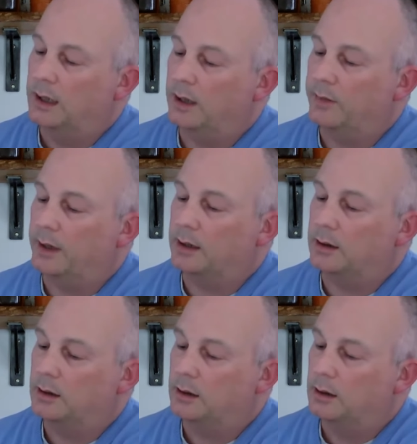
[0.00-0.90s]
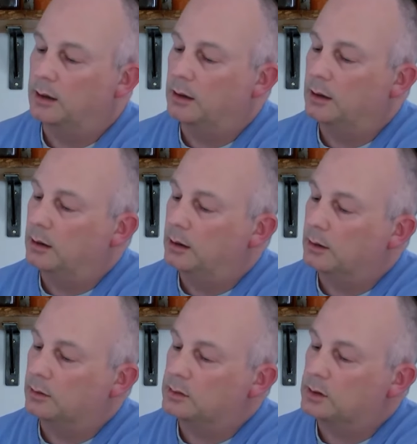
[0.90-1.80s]
how that,
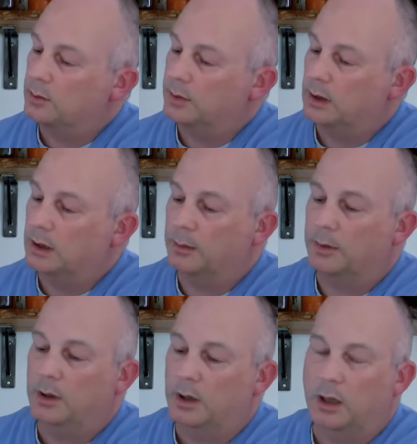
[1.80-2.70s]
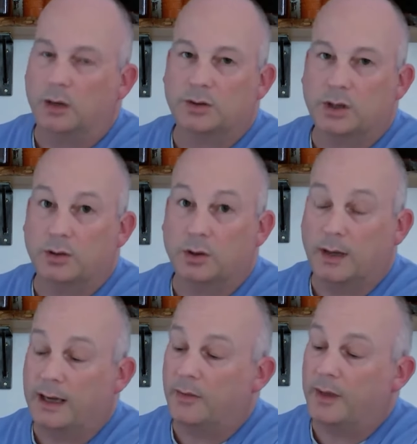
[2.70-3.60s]
I'll just open that up, and I'll show you
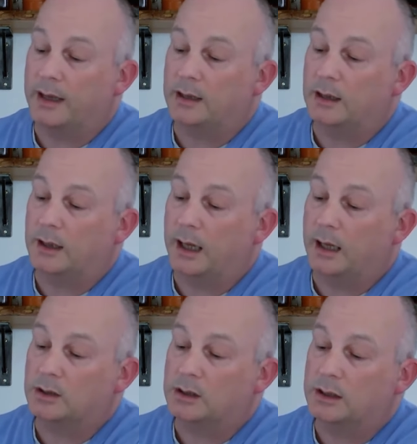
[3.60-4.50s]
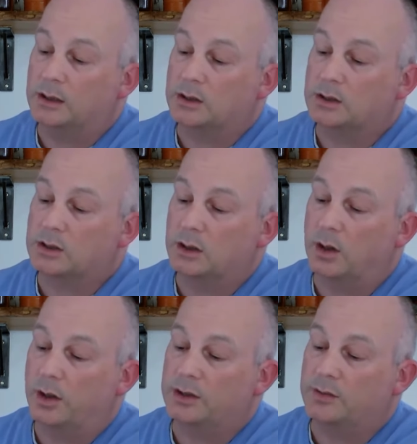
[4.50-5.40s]
how that actually just
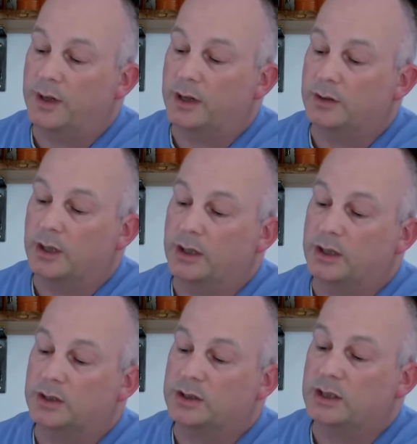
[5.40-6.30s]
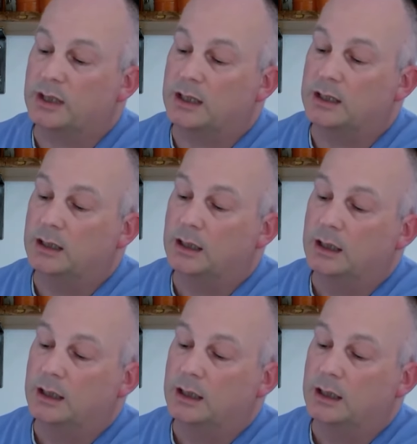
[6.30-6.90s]
slides around, and you can see